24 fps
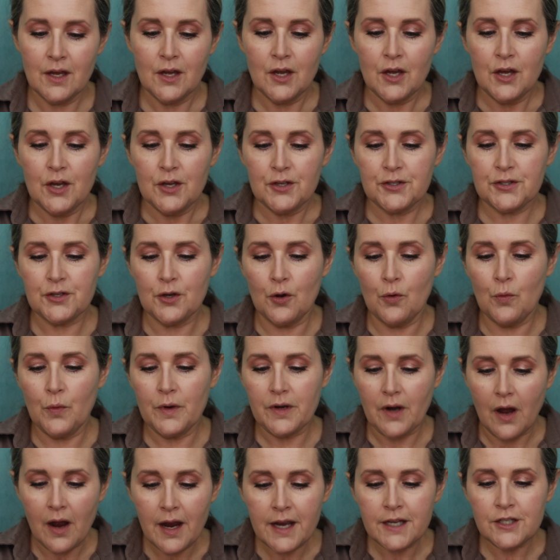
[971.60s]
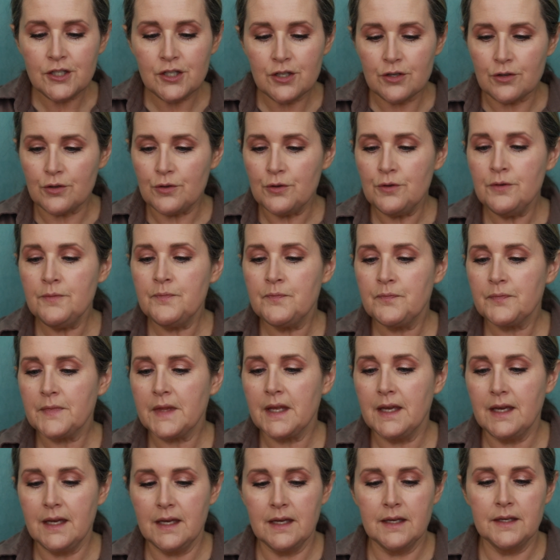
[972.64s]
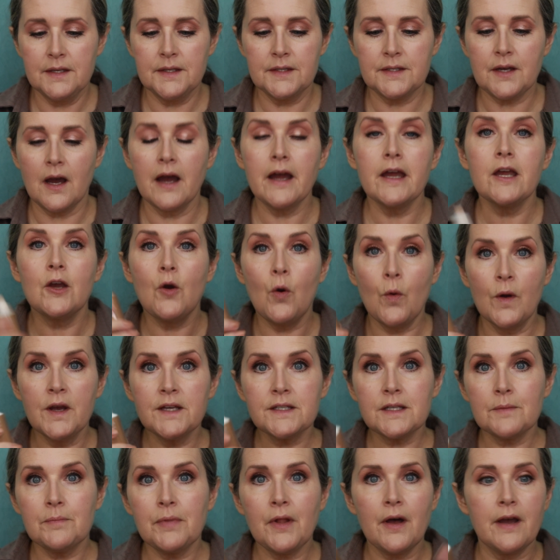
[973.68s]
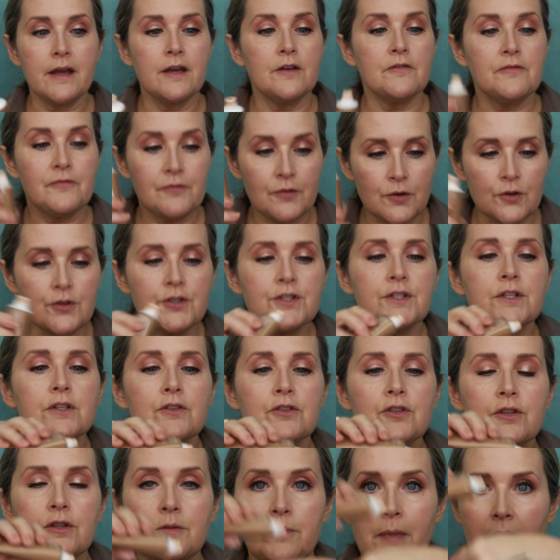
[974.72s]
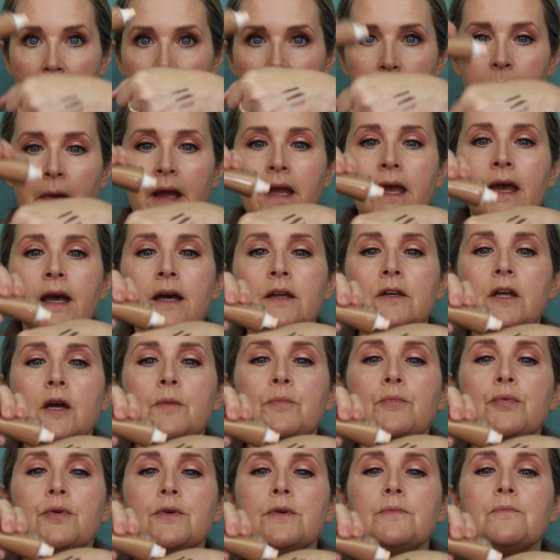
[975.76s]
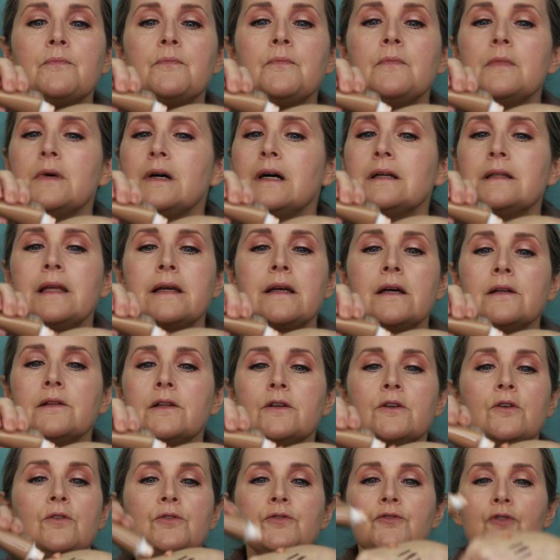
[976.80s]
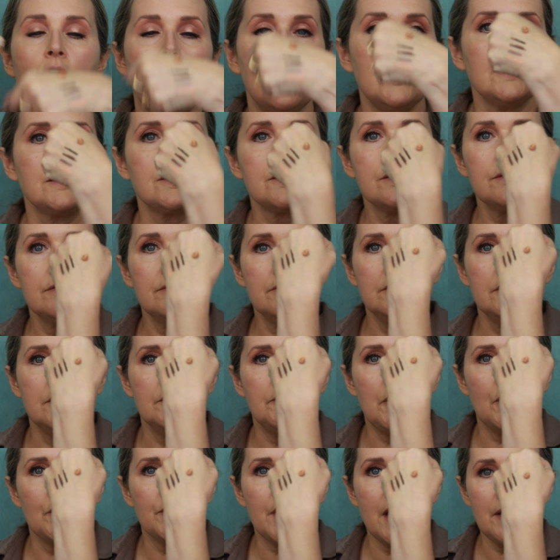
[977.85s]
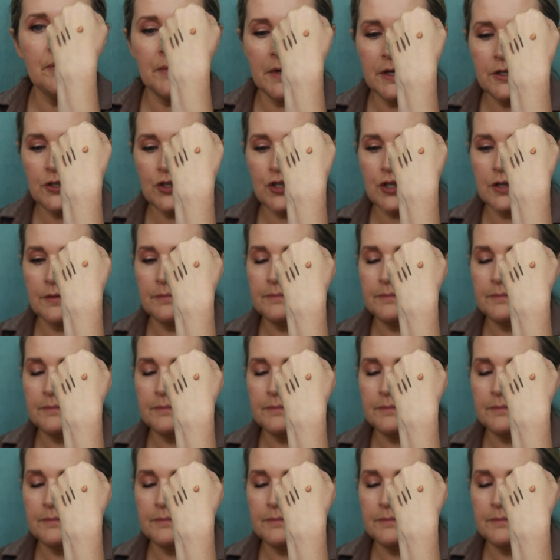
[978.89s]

So what I do is I always apply it first to the back of my hand. I put like a little dot, about that much.